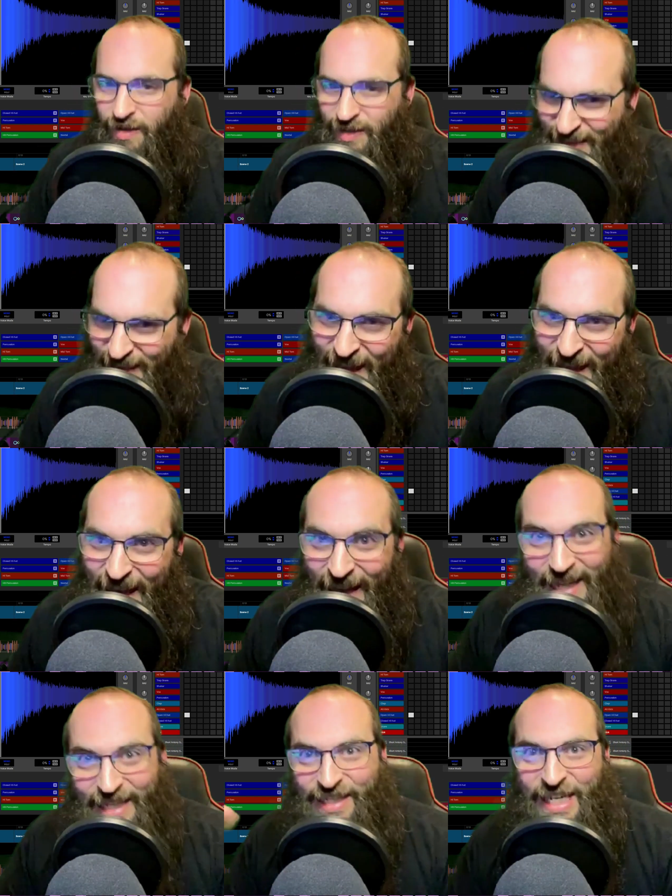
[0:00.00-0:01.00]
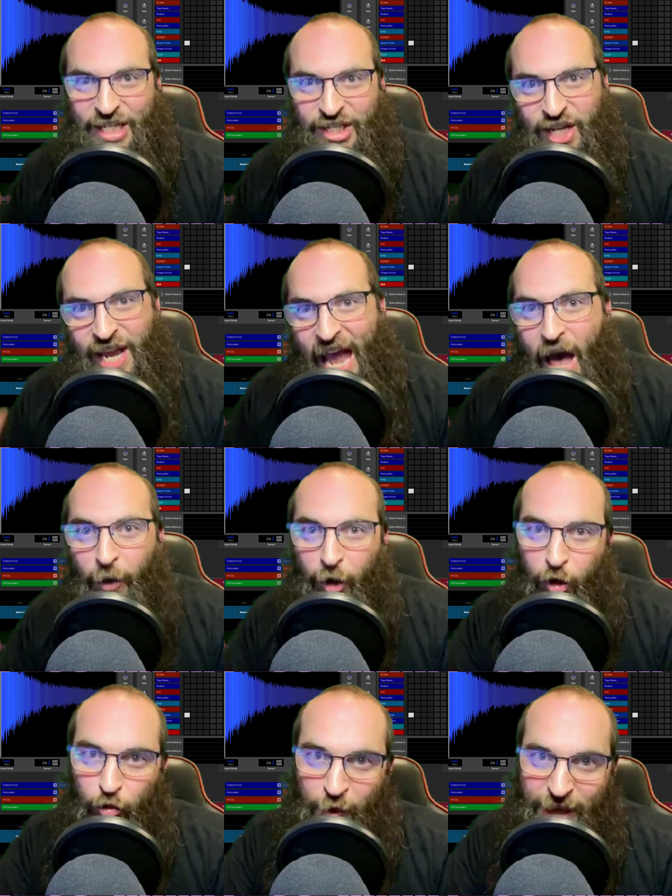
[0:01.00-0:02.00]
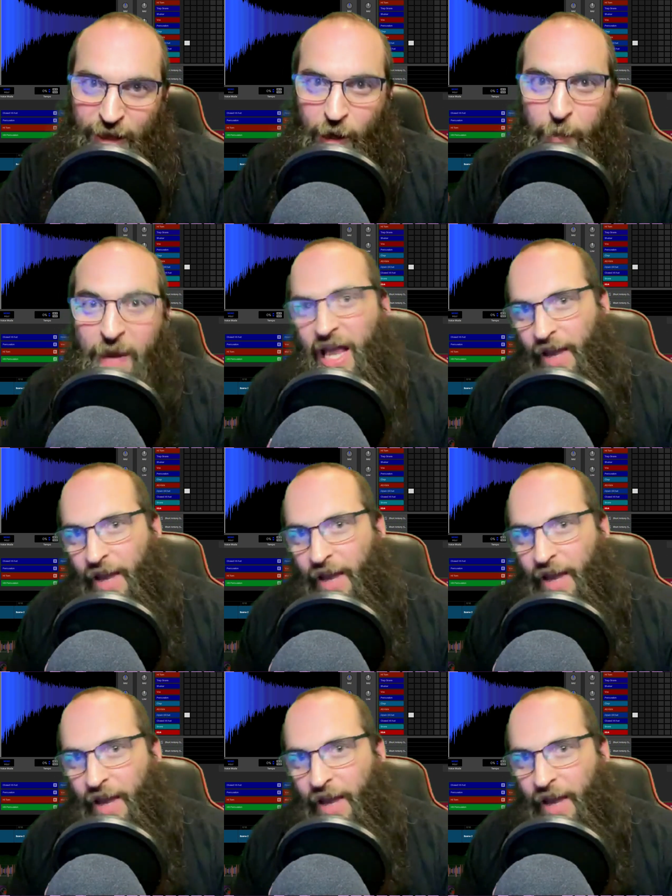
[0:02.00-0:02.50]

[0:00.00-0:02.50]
Yeah, DJ Algorithm.